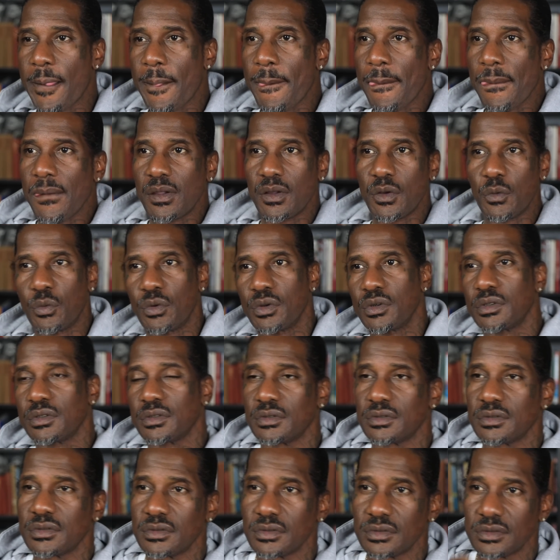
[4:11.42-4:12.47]
All right, who's the hottest
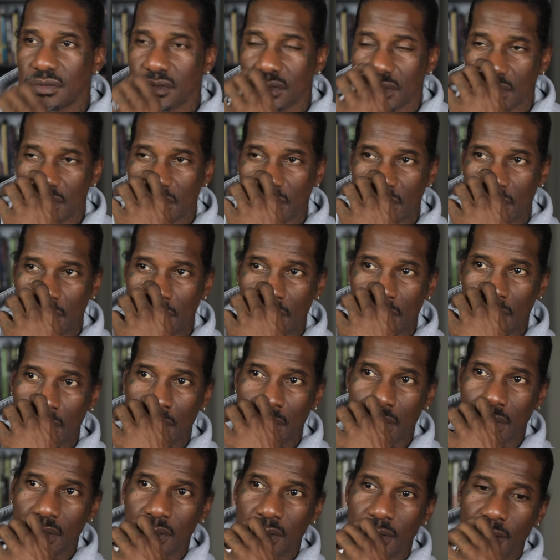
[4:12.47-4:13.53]
rapper out the Fodies
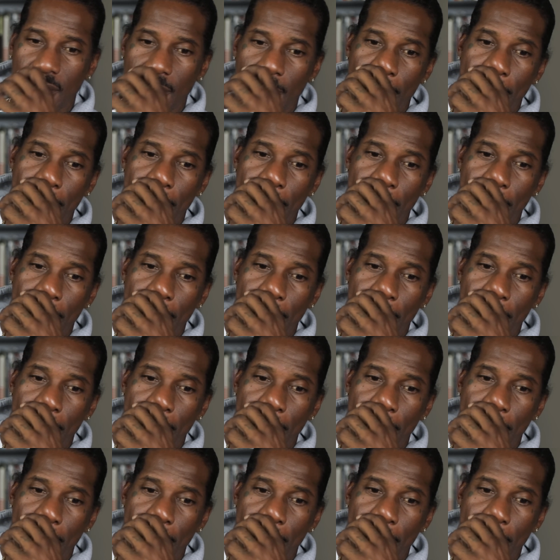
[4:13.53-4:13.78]
right now?